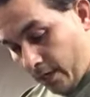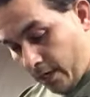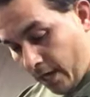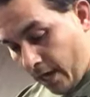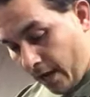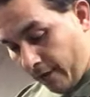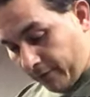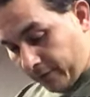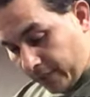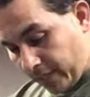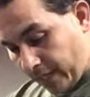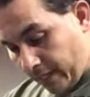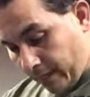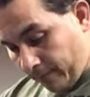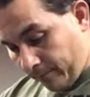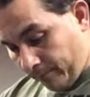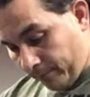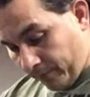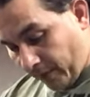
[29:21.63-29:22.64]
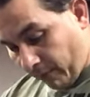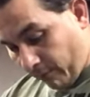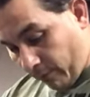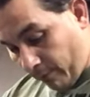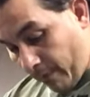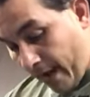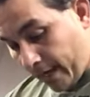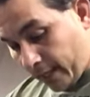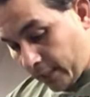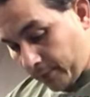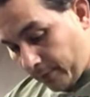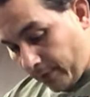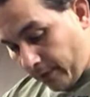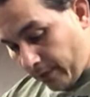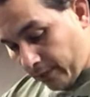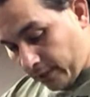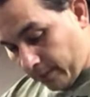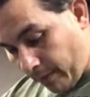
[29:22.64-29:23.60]
I've seen, from my
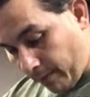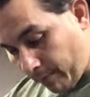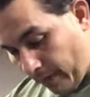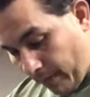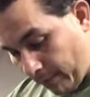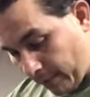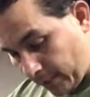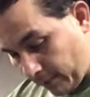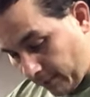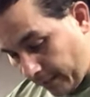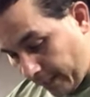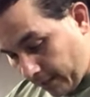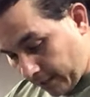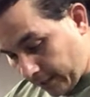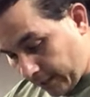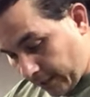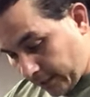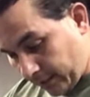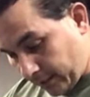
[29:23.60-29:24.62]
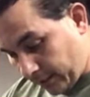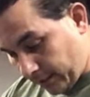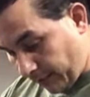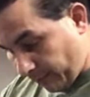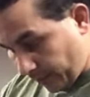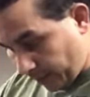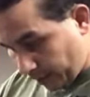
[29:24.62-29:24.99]
experience, I mean, maybe somebody else has different